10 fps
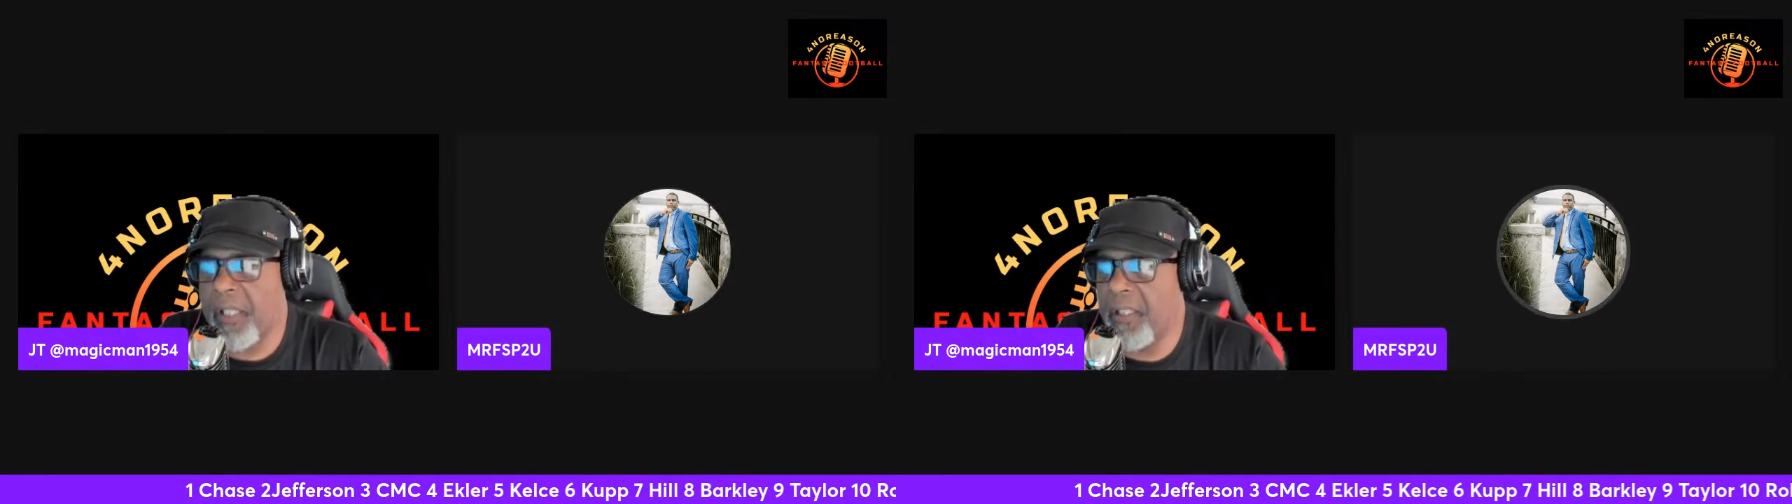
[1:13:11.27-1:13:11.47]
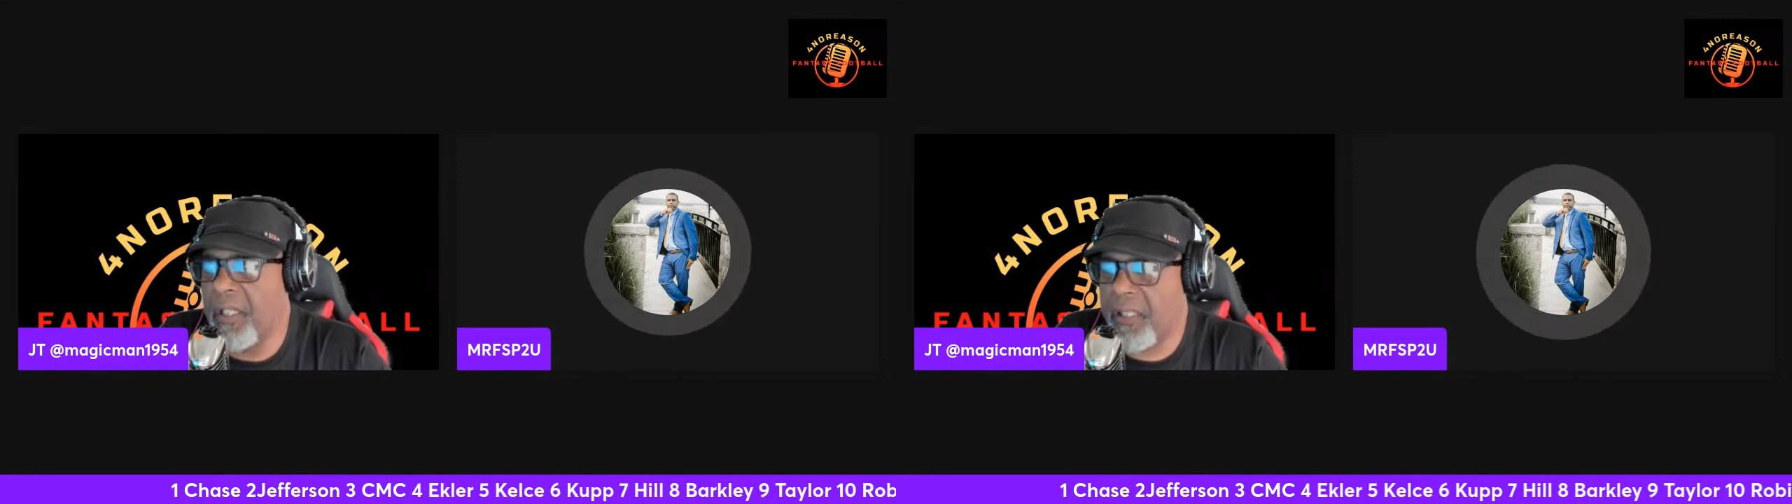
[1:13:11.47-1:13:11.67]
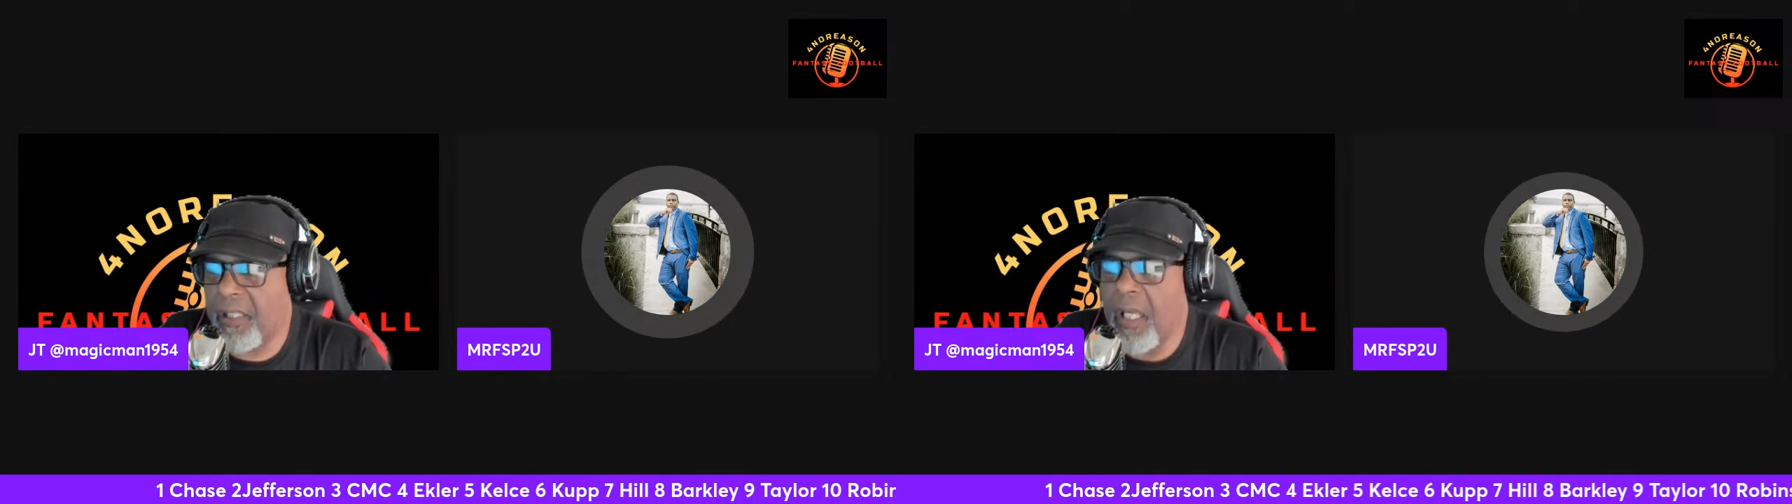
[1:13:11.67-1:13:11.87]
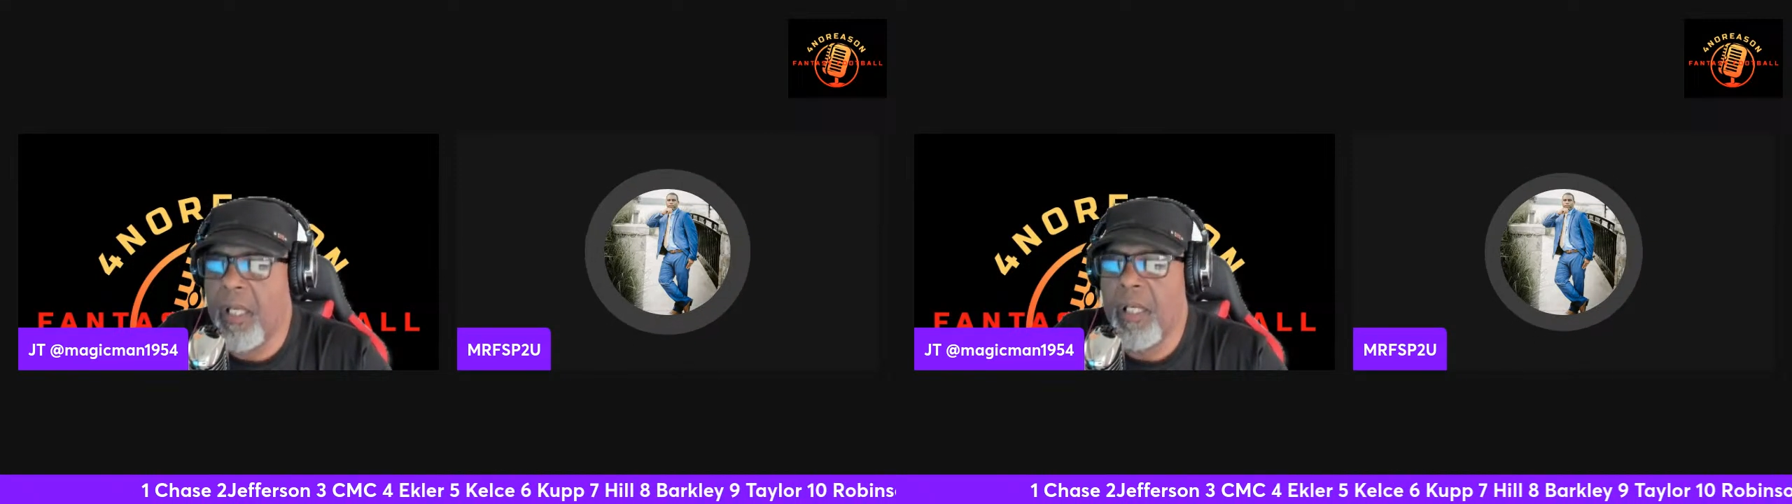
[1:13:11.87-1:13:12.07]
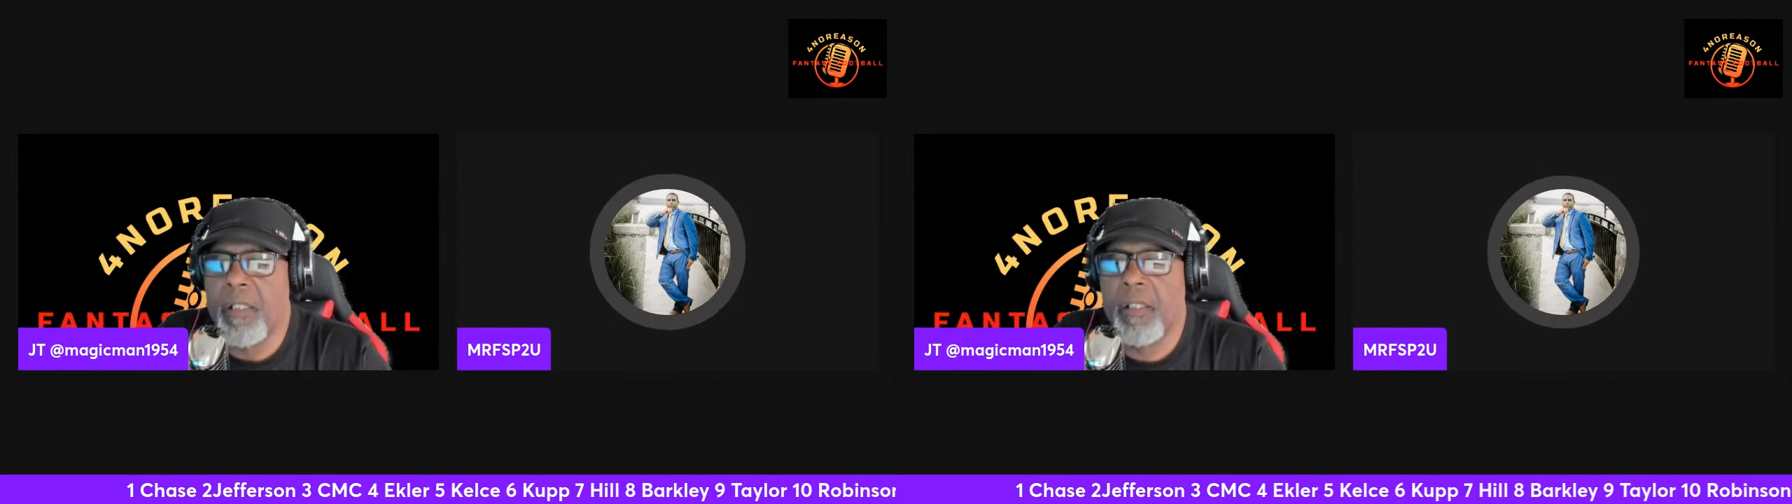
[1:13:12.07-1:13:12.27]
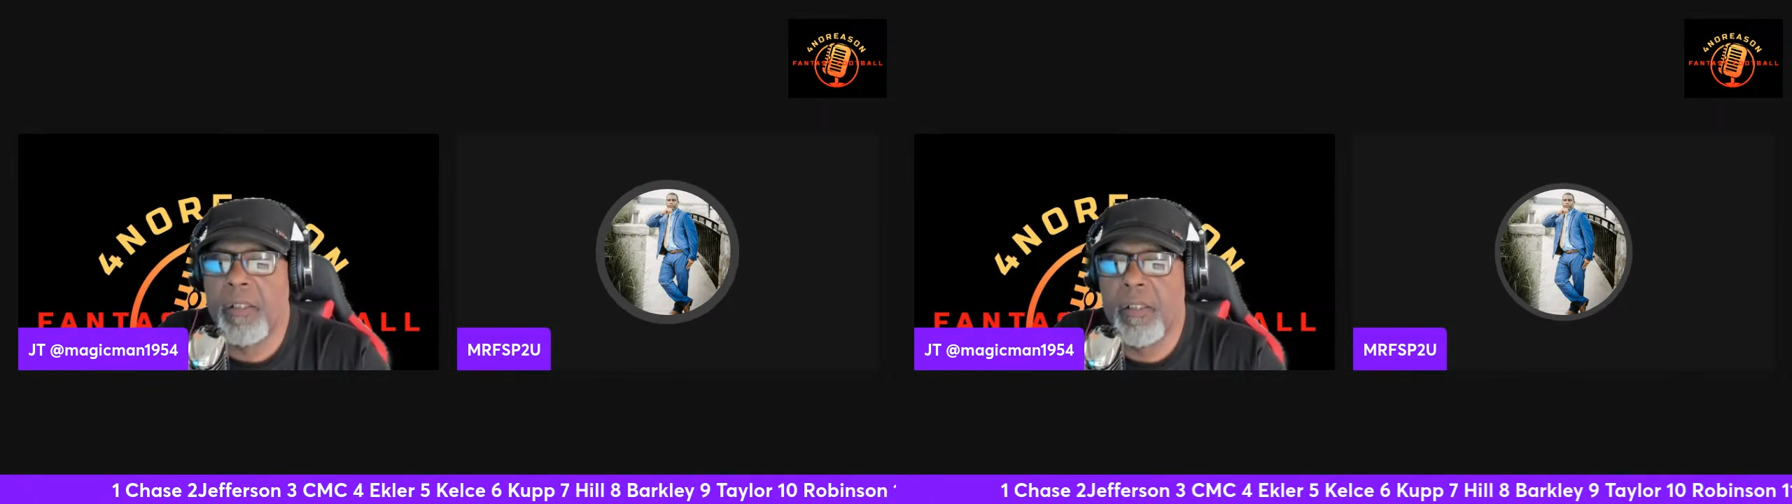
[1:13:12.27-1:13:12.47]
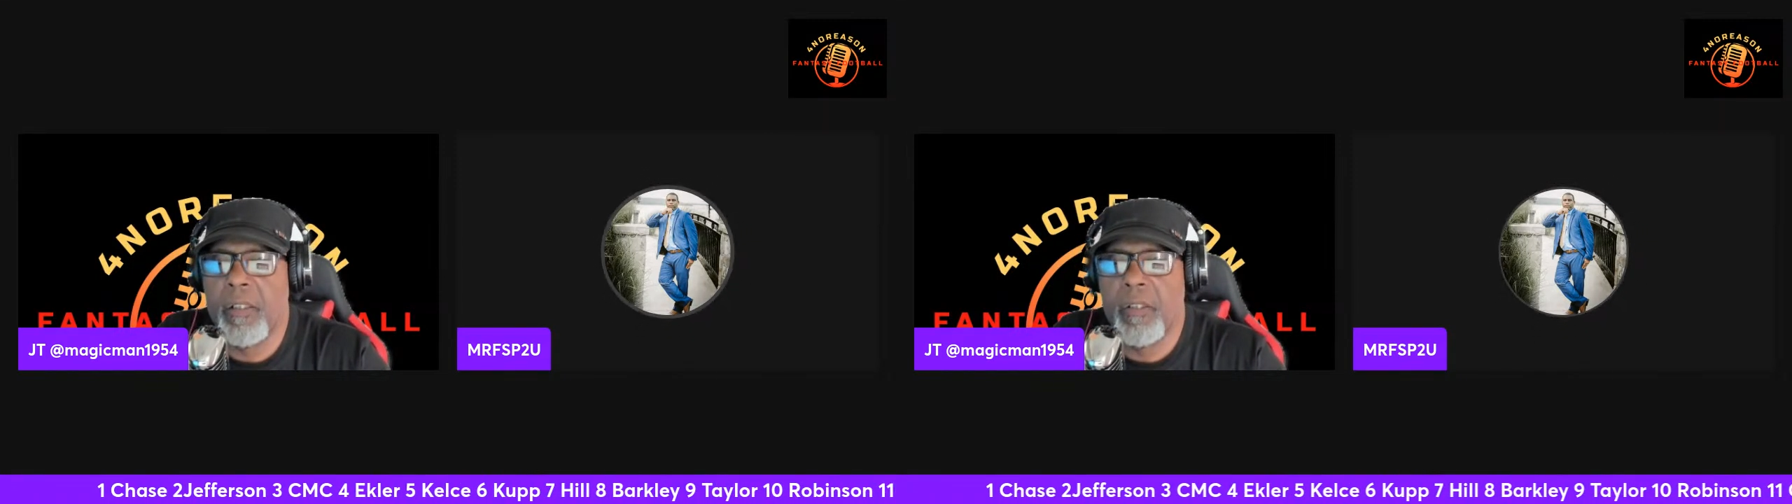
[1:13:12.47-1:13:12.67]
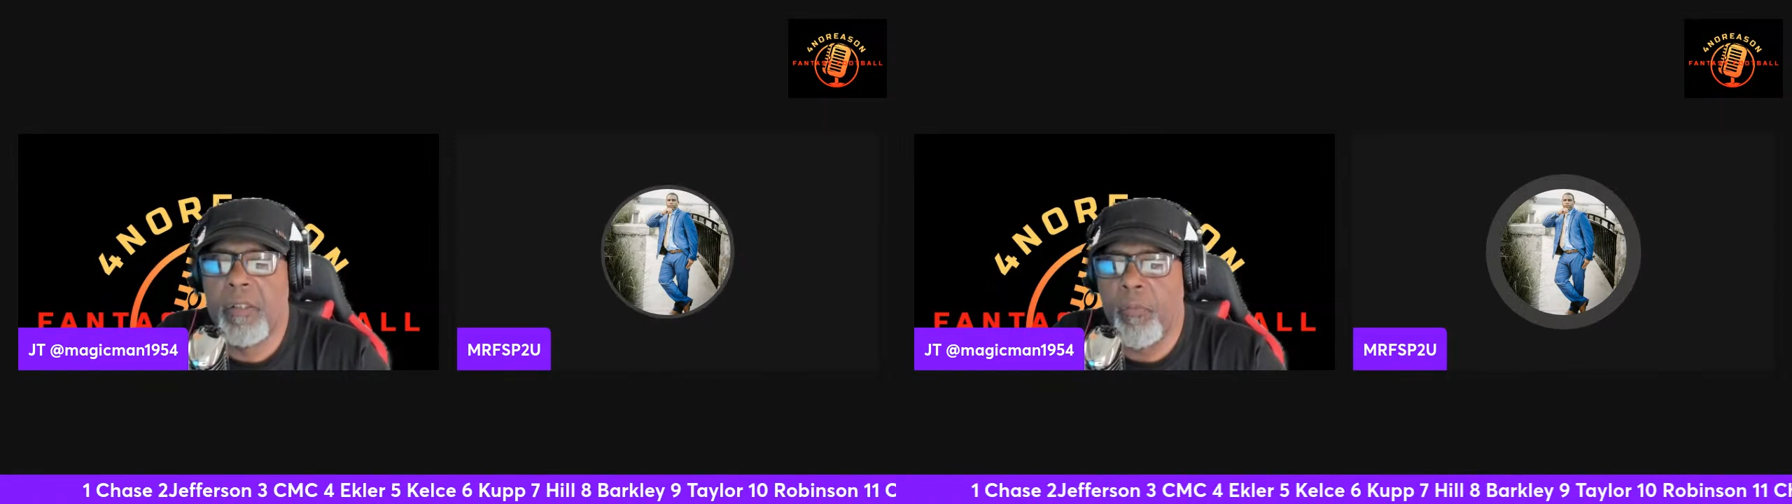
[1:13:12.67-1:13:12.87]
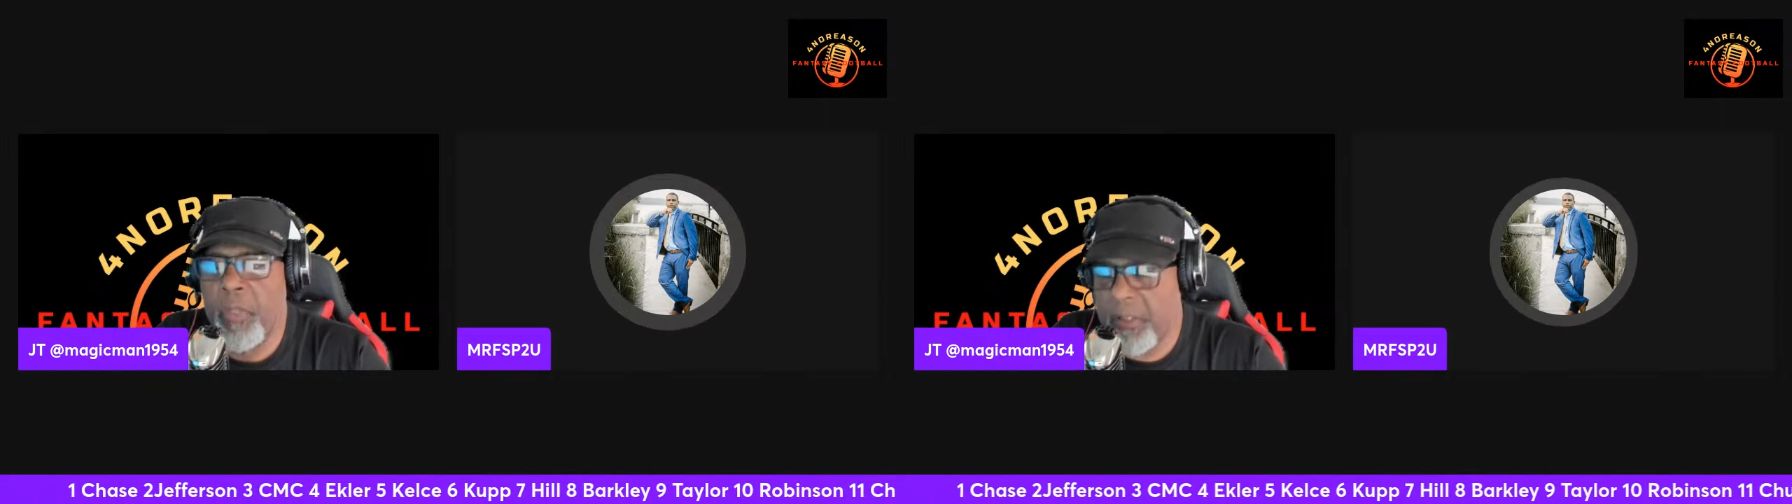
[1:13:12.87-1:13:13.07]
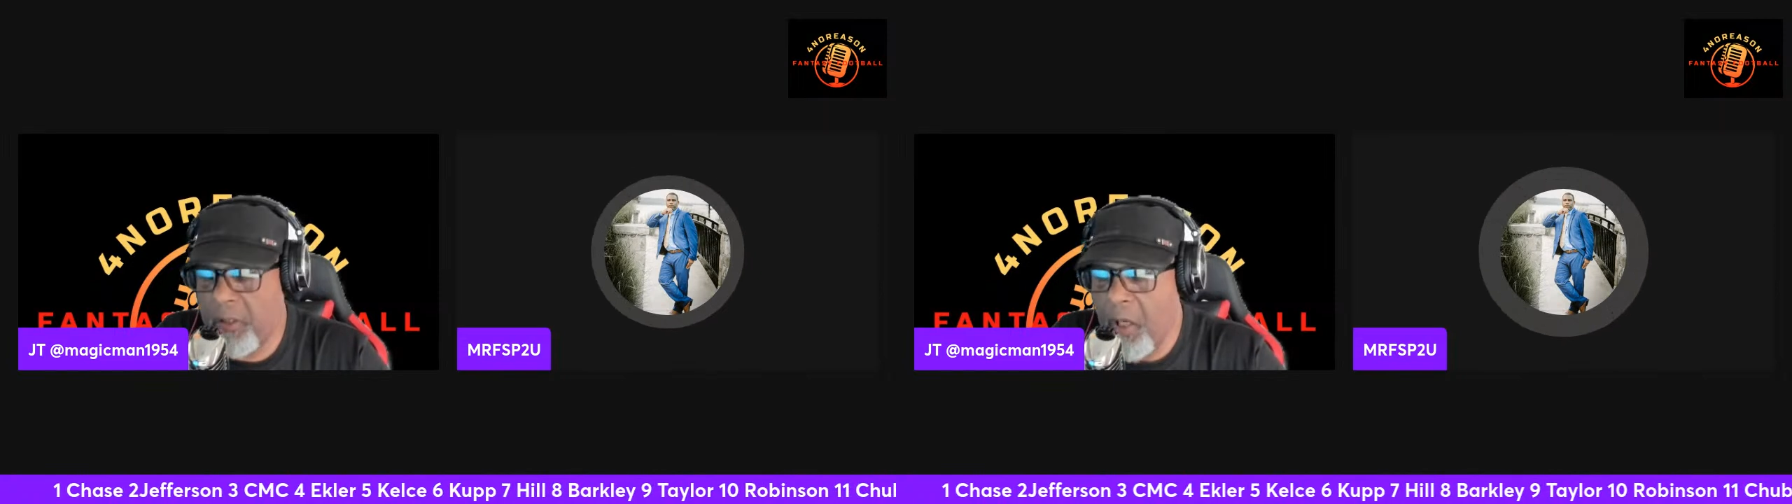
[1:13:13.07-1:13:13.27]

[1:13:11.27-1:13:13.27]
we didn't see him do it. You're right.